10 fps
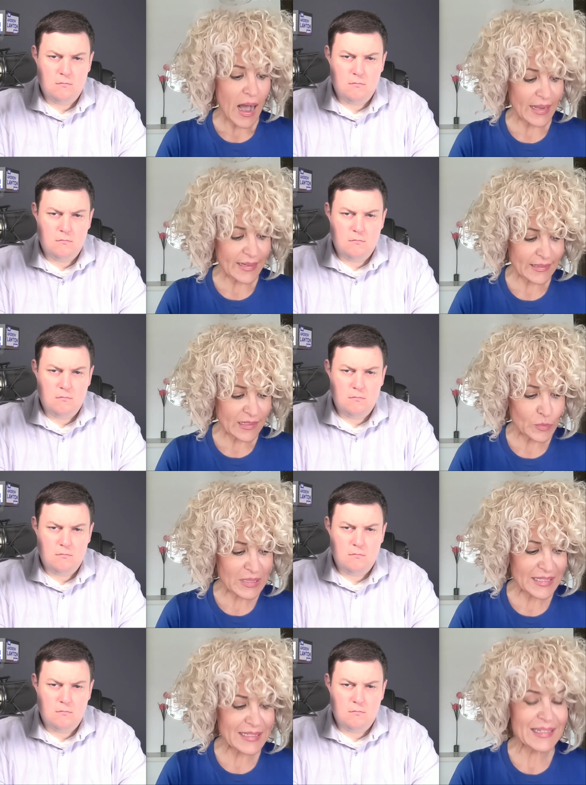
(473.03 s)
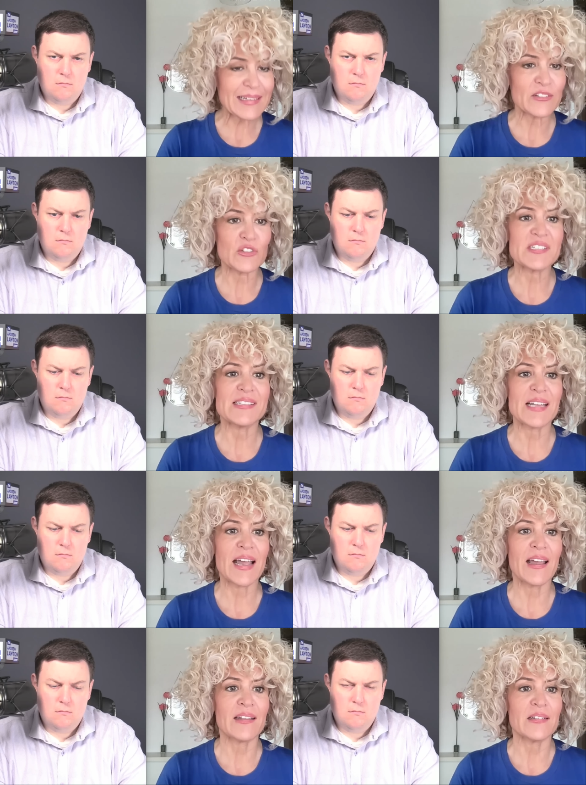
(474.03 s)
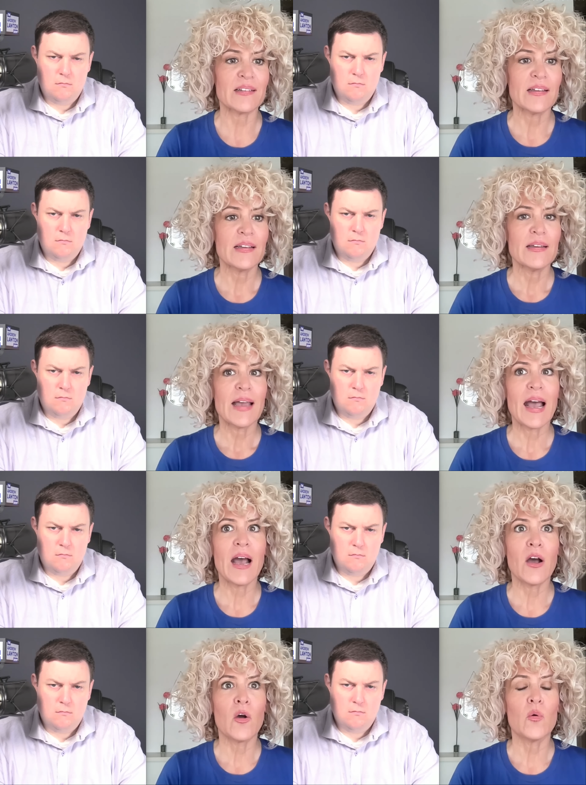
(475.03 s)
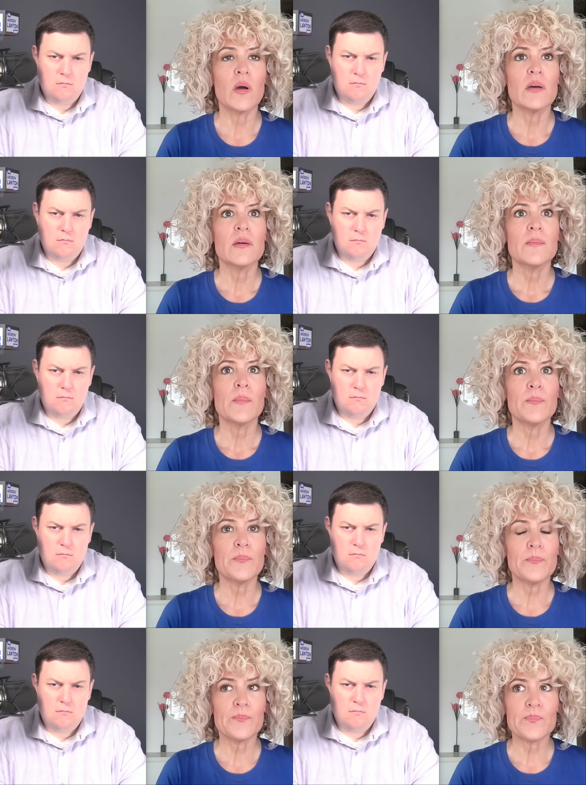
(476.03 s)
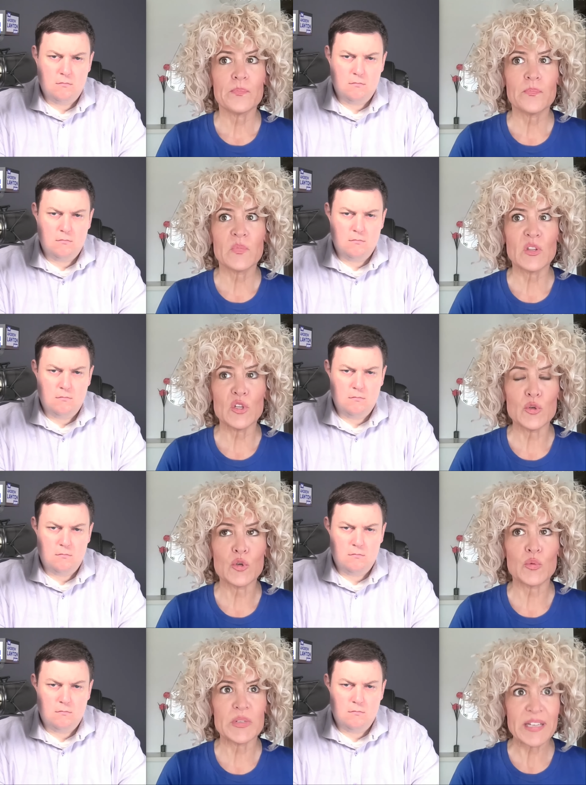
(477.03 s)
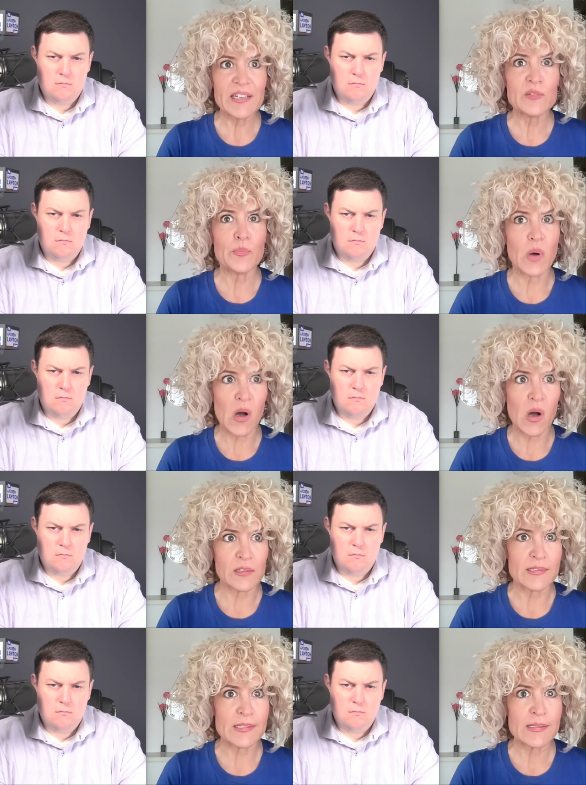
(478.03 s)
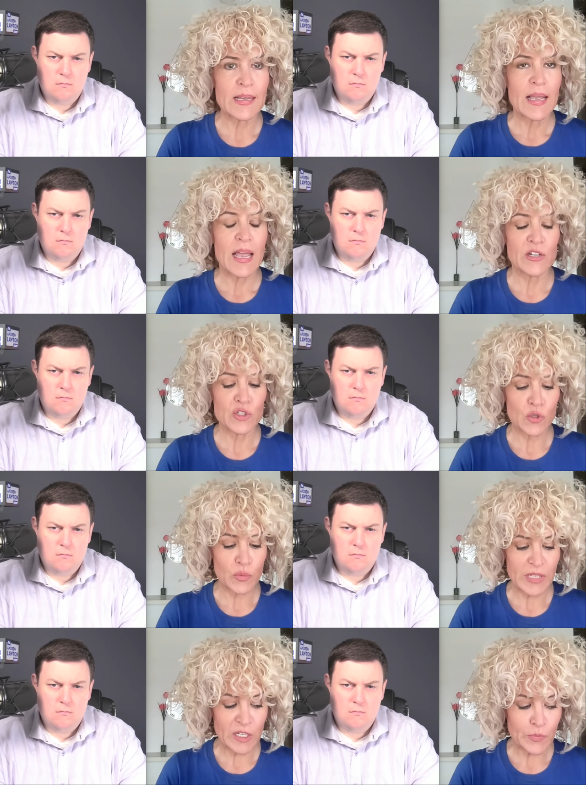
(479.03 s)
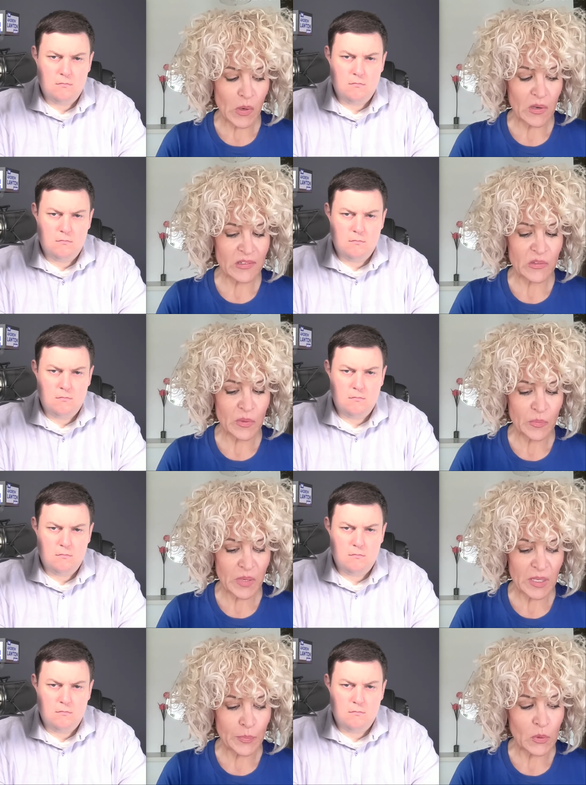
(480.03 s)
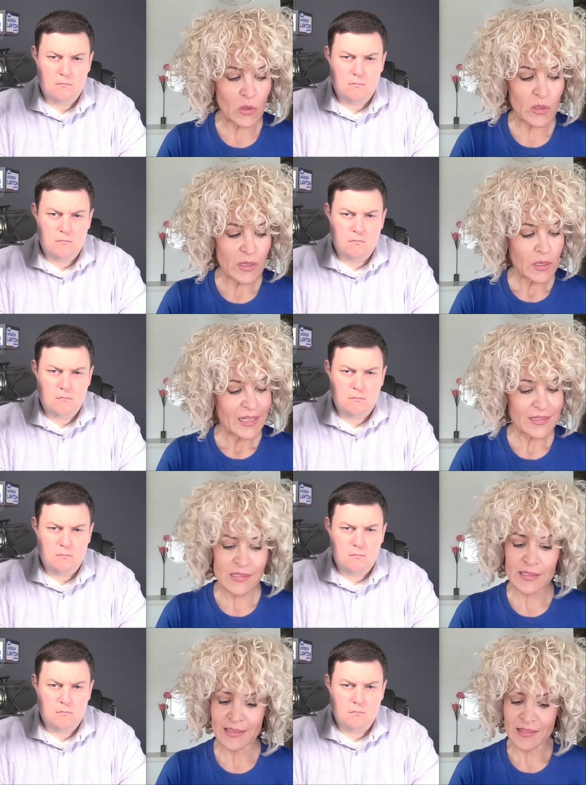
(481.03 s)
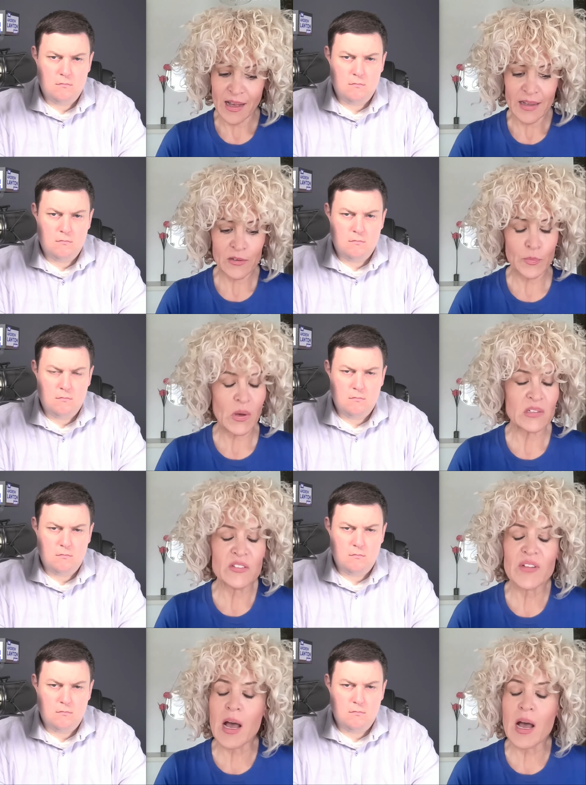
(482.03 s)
Speaker 1: I can completely understand how you create bonds, and you create bonds with people. It's the entire bond of